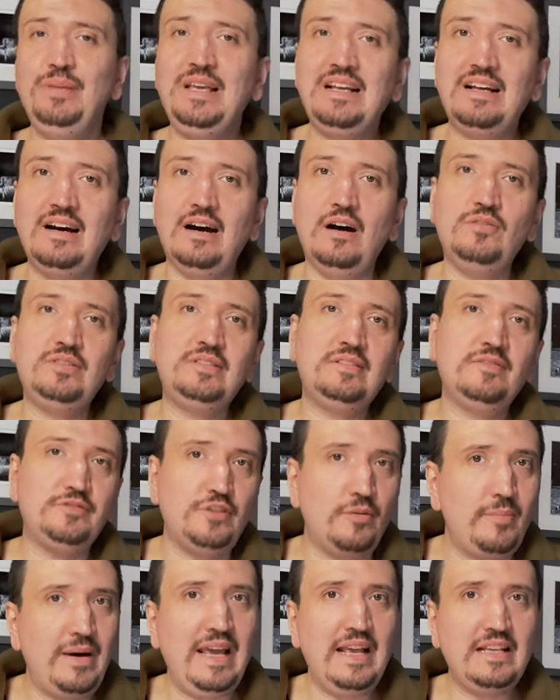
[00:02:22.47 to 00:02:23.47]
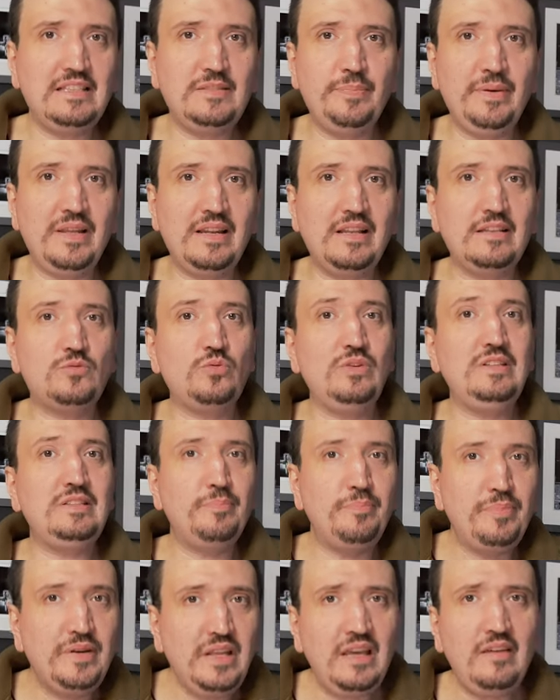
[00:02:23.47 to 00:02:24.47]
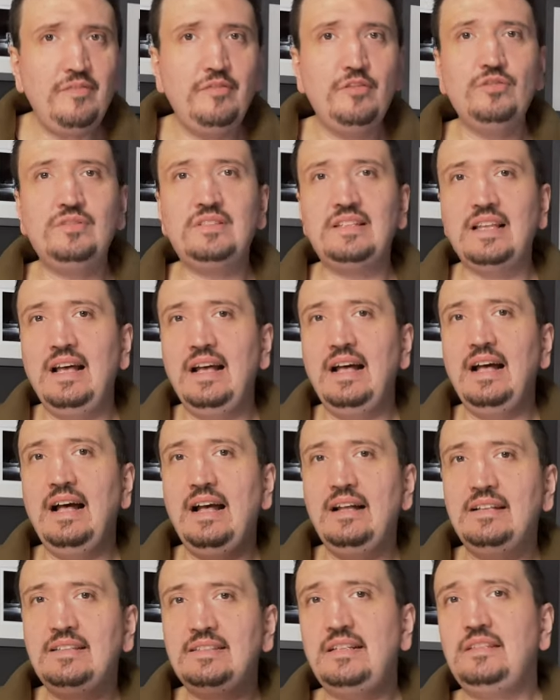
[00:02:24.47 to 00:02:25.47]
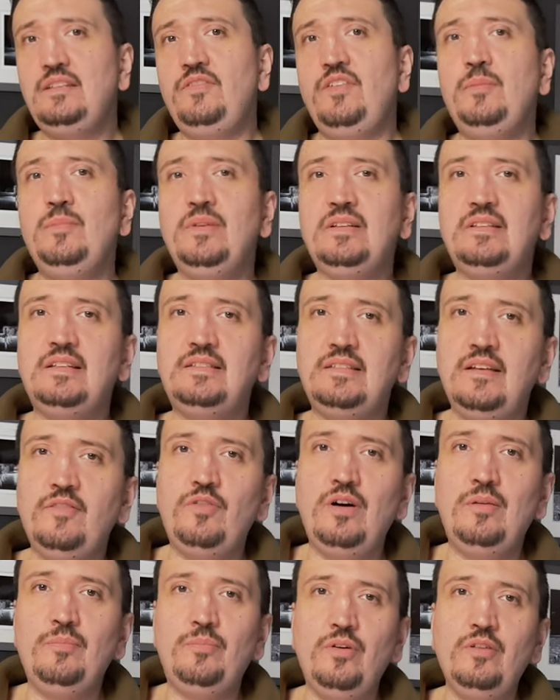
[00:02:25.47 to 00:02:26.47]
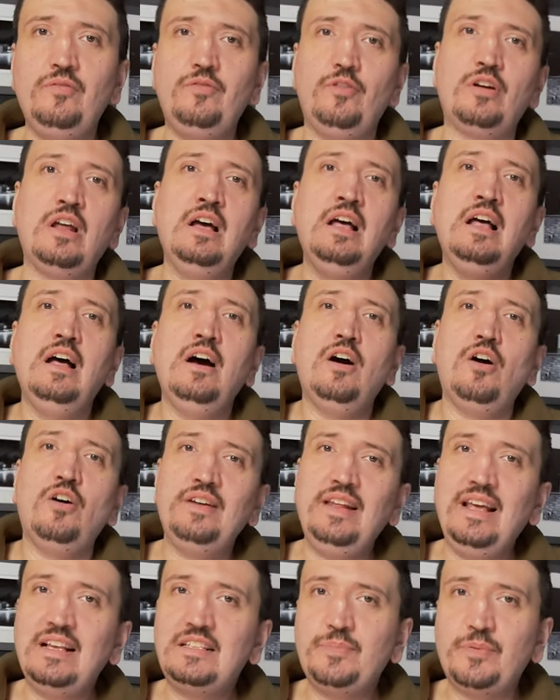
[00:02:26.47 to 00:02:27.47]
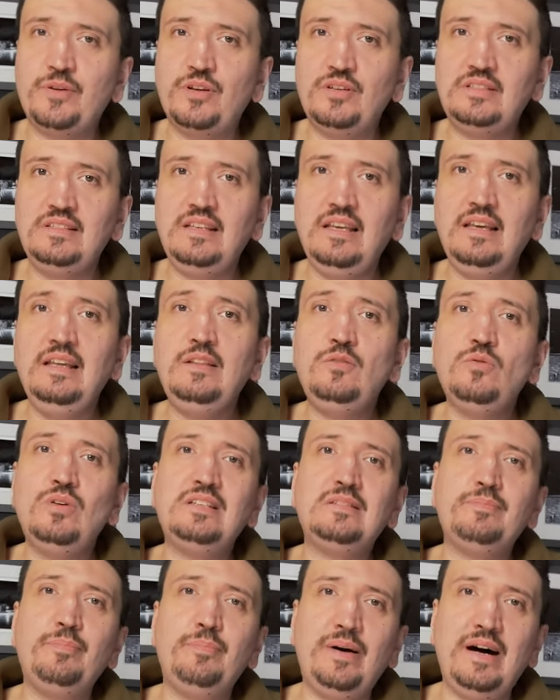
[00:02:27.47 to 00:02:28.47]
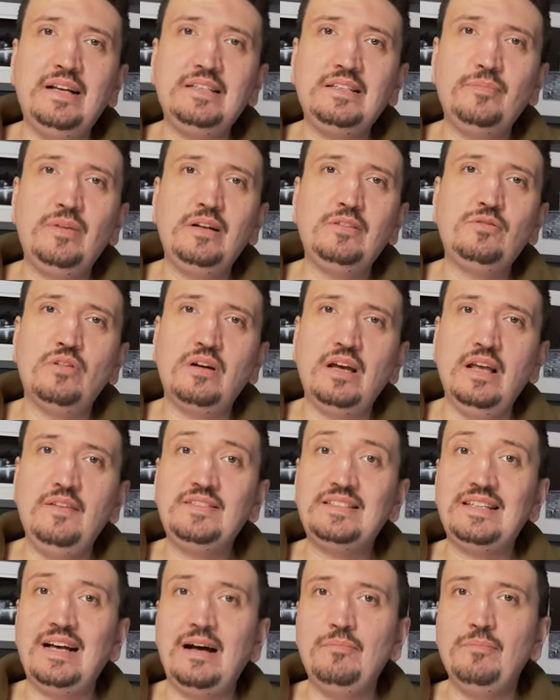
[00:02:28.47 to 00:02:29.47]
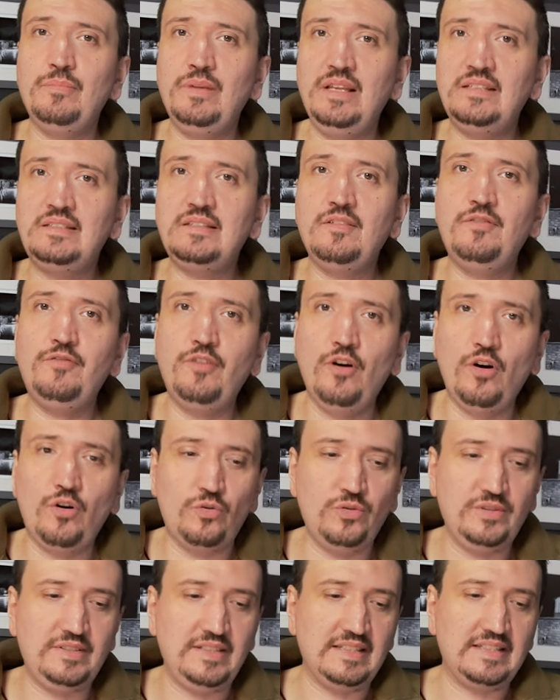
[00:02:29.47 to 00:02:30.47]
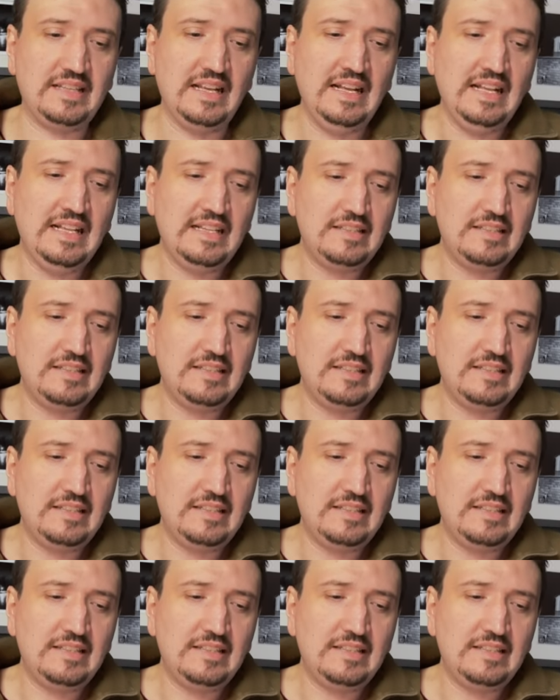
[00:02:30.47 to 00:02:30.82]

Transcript: Because from my experience with previous 35mm f1.4 on X-Pro3, it was possible to have some missed focuses.